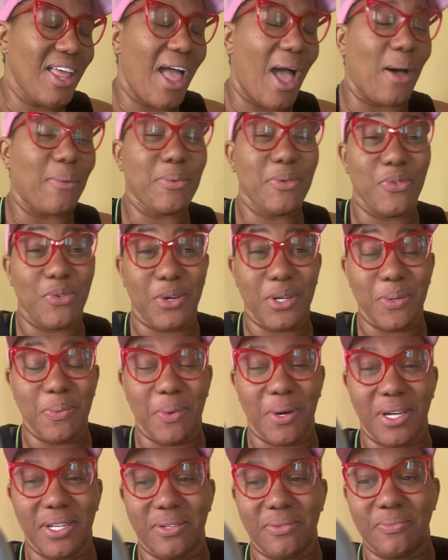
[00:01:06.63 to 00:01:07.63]
I'll be
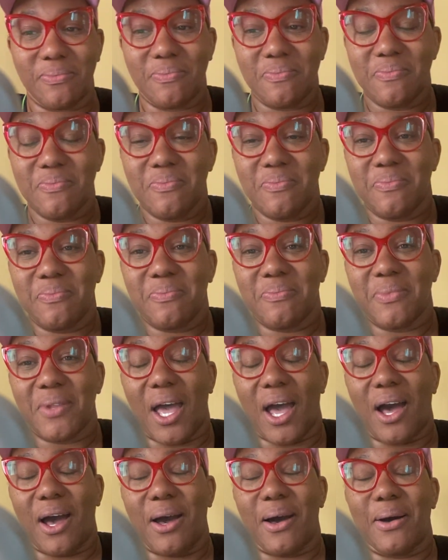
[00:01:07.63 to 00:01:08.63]
41.
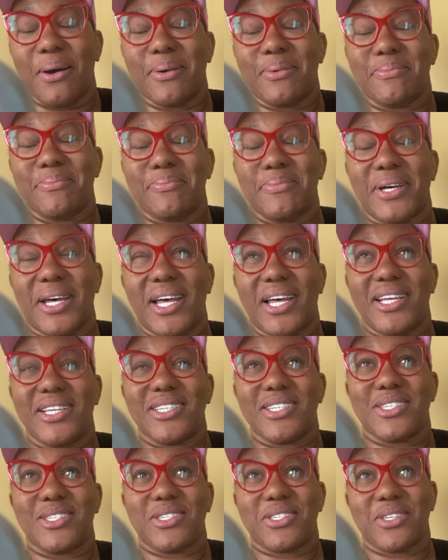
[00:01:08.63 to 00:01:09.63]
Um,
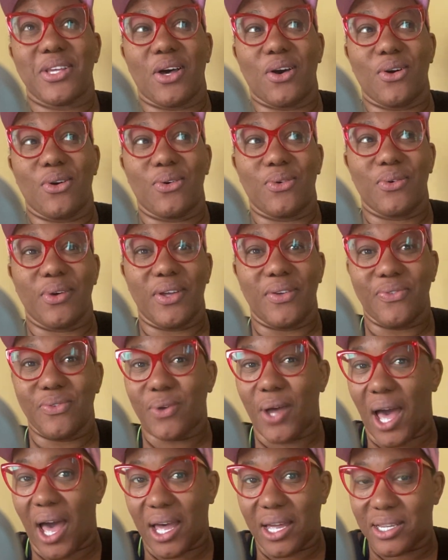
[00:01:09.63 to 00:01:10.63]
so if you
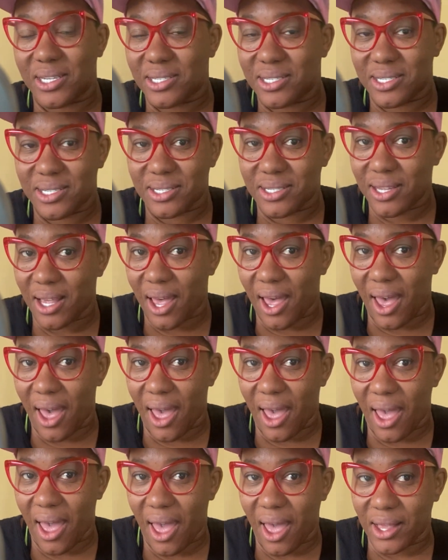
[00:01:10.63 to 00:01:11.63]
guys
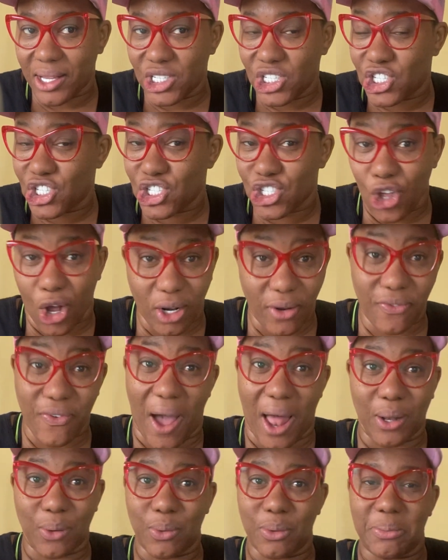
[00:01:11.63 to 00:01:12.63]
just started
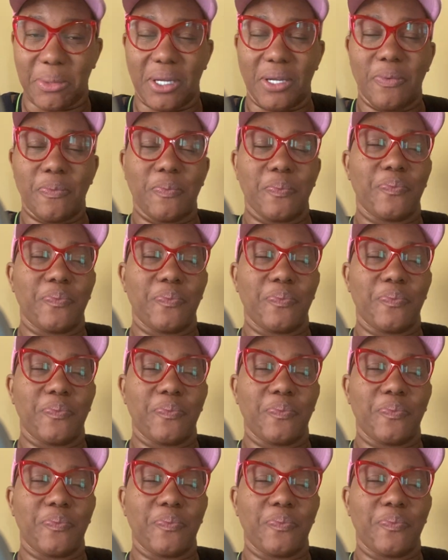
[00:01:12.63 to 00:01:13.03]
following me,